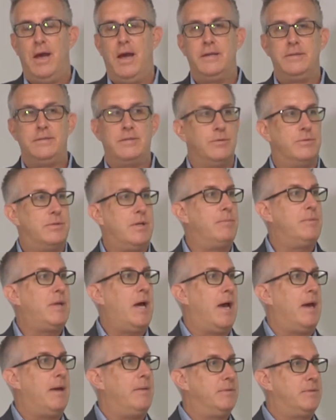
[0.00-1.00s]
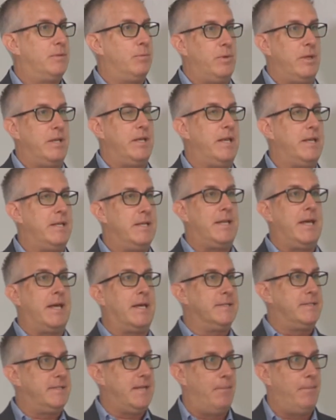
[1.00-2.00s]
And so sometimes we need to take
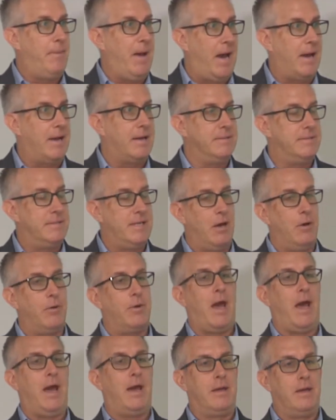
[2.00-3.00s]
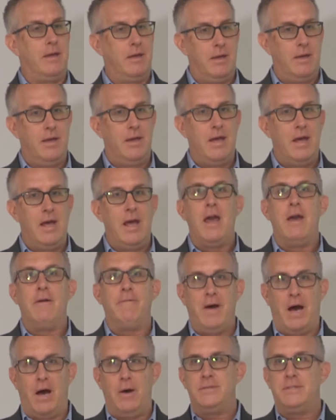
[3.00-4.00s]
a step back and say, okay,
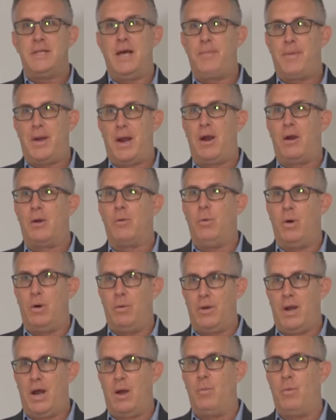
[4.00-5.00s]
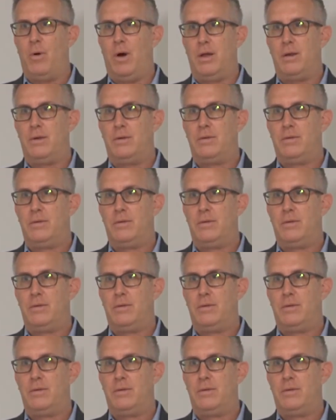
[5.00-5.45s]
if I was that parent, what would I want?